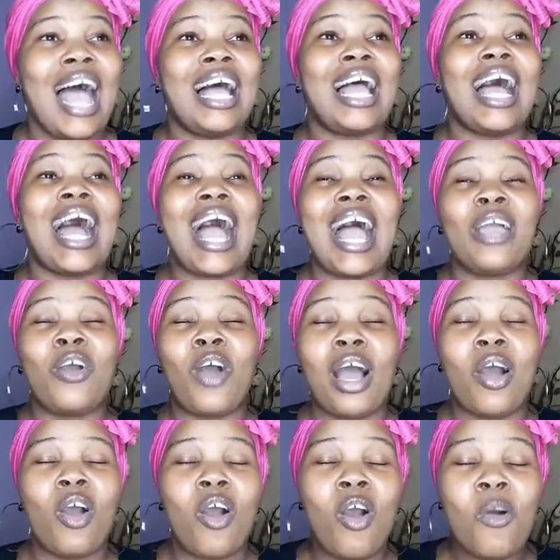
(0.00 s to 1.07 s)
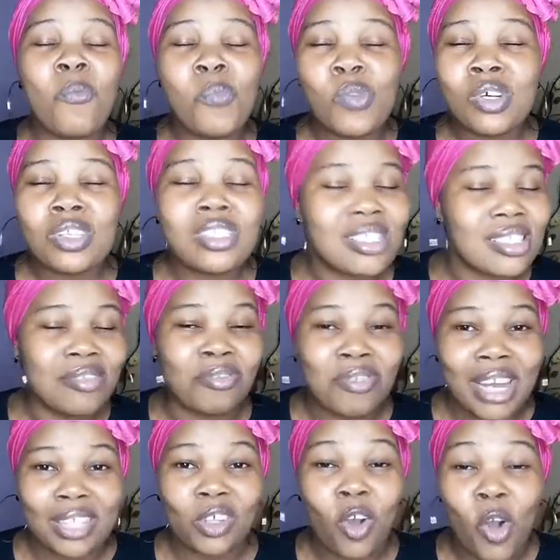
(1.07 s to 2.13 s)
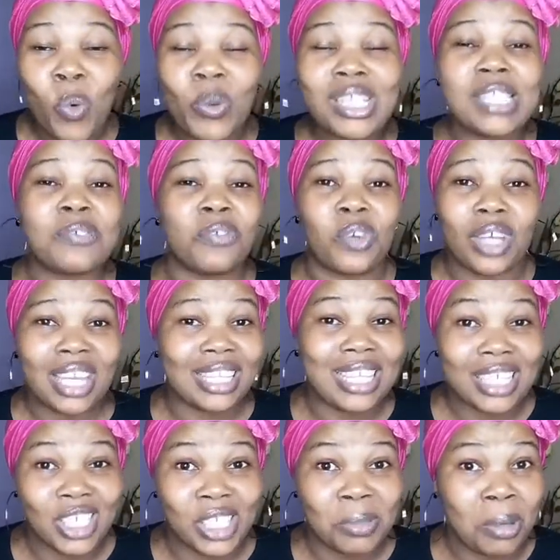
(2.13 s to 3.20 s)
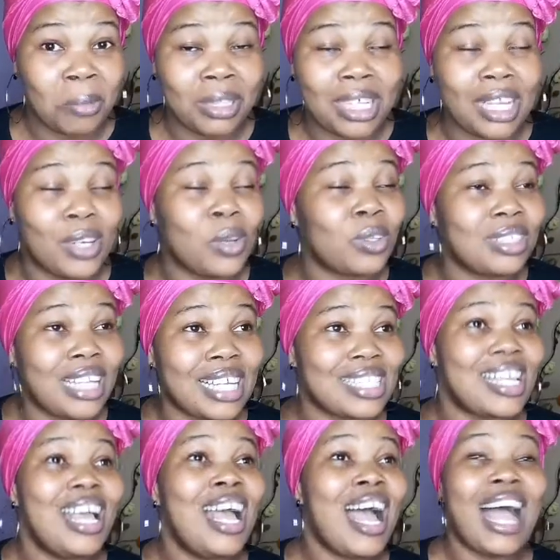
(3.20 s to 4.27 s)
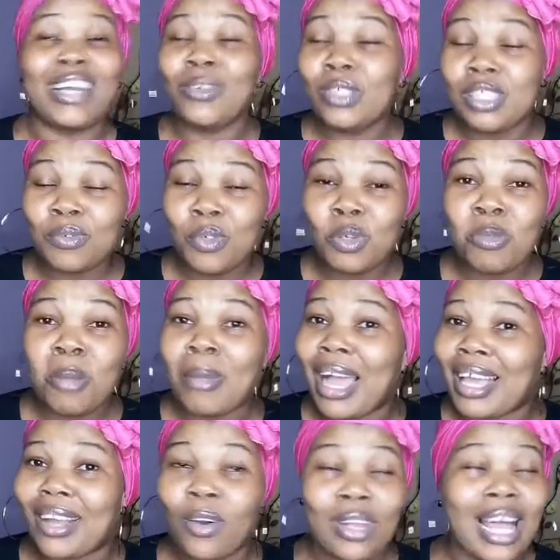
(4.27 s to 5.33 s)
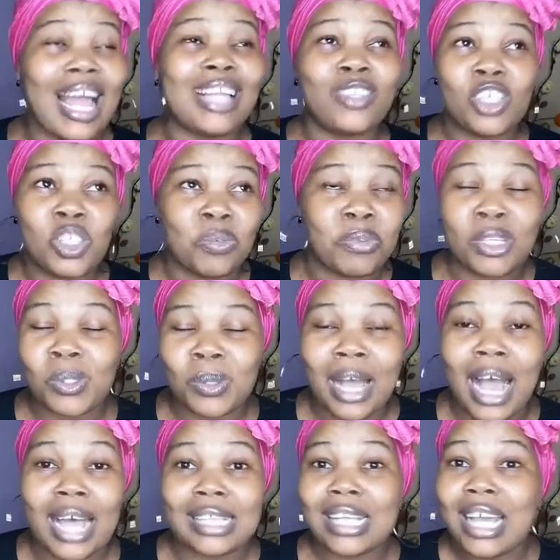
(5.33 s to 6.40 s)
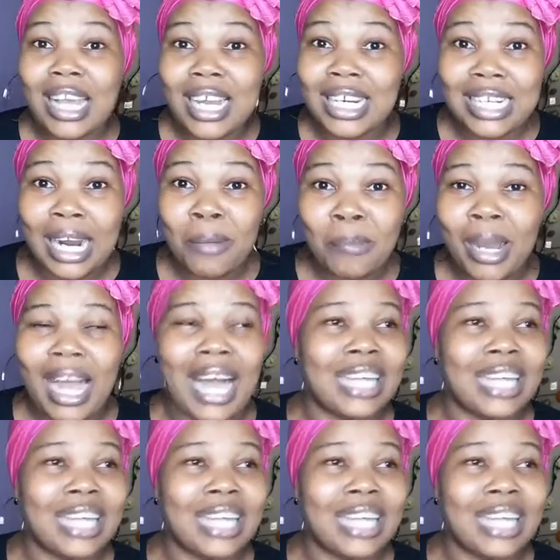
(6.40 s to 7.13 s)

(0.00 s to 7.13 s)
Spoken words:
I almost always forget that she's my mother-in-law, that I don't even remember I call her. I just refer to her as grandma.